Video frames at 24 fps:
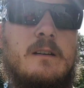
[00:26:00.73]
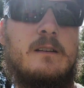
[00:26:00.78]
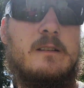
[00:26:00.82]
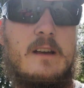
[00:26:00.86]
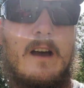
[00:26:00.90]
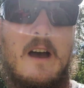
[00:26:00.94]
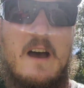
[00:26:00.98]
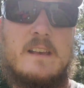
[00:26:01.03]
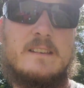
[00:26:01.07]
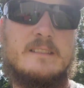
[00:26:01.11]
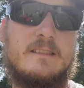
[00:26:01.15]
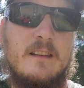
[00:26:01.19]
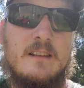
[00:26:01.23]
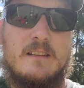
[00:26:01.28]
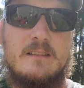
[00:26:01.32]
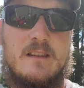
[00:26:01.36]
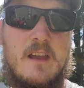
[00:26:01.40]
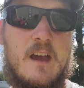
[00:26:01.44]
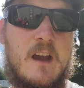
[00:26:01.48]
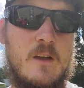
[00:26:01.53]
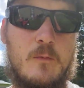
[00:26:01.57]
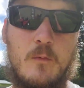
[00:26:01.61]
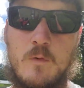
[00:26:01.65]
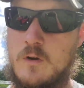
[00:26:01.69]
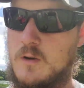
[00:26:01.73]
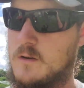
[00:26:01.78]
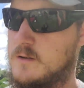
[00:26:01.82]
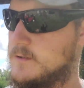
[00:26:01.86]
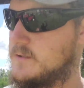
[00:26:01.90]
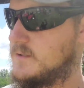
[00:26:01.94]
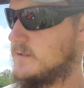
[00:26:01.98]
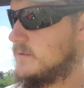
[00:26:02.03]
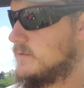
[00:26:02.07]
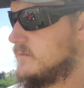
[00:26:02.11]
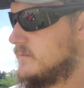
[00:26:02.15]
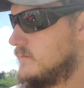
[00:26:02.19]
Guys, the deck
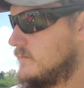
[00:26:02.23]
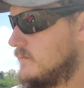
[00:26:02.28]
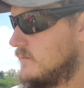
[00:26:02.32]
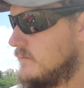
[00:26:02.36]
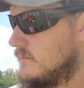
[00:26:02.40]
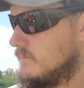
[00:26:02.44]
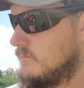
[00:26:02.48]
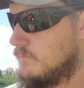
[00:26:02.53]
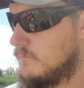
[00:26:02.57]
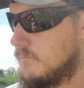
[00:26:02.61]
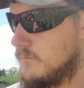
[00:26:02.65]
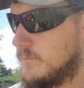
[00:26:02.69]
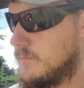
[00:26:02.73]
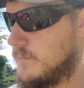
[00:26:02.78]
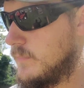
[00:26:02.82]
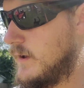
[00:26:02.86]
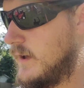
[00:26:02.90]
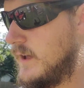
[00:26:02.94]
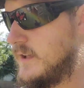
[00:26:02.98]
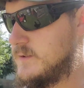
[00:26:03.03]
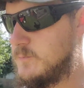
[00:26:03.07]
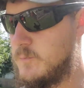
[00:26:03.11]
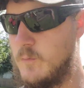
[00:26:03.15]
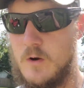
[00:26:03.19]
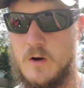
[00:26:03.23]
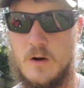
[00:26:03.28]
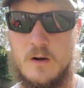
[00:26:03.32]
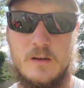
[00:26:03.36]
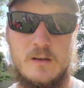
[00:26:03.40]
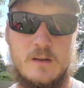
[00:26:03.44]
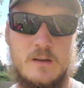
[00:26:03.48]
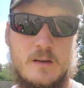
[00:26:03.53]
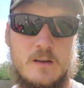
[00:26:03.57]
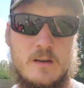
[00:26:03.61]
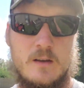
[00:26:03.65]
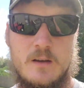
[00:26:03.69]
works, blades
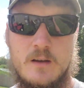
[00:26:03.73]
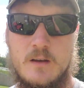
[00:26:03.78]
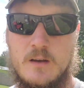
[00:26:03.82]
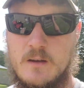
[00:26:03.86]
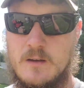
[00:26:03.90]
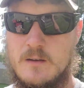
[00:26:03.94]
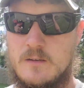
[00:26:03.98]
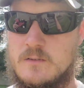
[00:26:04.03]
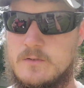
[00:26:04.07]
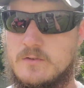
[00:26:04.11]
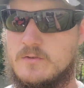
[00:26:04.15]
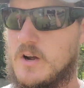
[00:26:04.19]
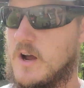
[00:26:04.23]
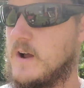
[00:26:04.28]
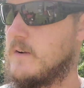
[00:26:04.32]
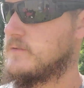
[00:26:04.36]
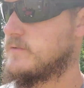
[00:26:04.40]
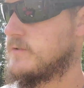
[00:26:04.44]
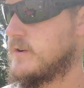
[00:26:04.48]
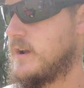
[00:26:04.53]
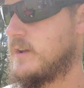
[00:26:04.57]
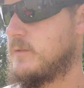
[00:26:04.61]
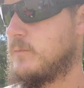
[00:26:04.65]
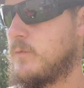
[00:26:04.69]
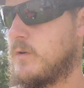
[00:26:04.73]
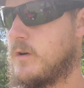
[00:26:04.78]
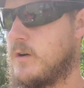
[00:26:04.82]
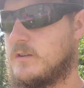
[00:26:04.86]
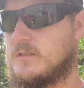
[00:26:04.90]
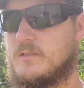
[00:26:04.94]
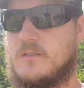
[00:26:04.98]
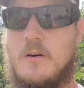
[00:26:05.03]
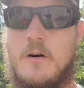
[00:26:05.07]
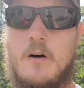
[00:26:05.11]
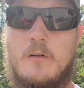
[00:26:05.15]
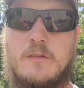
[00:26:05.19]
work, drivetrain
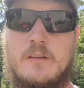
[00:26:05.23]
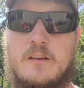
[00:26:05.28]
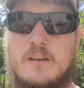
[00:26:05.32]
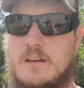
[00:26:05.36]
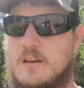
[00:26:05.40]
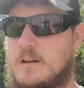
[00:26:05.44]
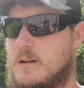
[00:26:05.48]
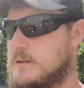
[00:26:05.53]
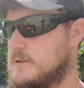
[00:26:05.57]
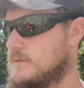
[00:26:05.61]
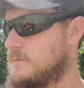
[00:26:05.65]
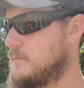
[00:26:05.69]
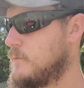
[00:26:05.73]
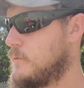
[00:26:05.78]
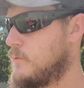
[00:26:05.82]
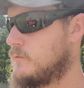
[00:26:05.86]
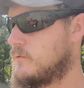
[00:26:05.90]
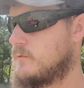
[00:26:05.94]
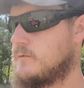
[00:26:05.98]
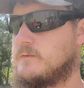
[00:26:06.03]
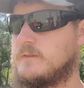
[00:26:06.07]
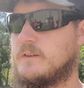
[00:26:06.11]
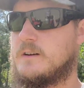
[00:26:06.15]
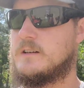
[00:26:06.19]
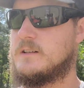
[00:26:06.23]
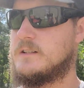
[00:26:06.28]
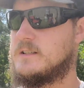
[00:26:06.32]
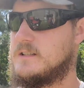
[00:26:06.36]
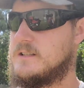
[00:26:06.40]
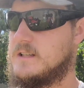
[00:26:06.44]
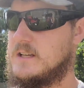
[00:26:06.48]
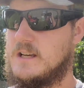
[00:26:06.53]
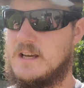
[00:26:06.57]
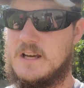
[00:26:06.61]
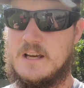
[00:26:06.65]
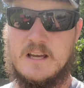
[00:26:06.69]
works, all the gears, forward,
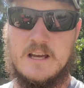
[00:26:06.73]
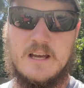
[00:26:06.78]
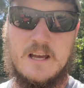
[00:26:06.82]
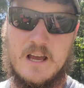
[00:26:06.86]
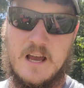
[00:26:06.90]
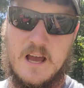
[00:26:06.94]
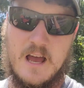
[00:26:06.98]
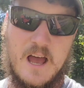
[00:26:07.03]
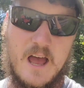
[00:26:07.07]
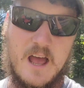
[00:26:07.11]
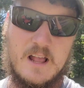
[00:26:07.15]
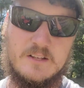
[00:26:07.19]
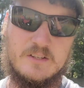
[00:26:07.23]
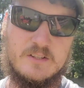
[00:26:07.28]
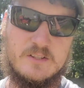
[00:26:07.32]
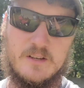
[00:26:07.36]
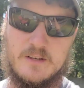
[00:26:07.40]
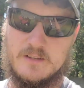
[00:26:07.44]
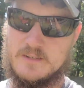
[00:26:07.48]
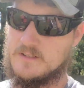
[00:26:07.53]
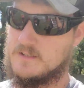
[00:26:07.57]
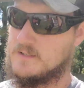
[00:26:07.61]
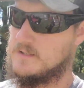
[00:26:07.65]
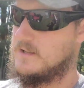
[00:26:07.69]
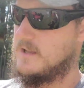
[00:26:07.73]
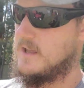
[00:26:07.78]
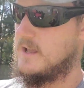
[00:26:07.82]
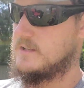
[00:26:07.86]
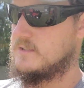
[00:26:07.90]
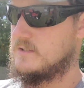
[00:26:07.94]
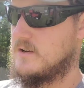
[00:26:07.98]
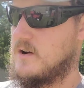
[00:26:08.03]
reverse. It's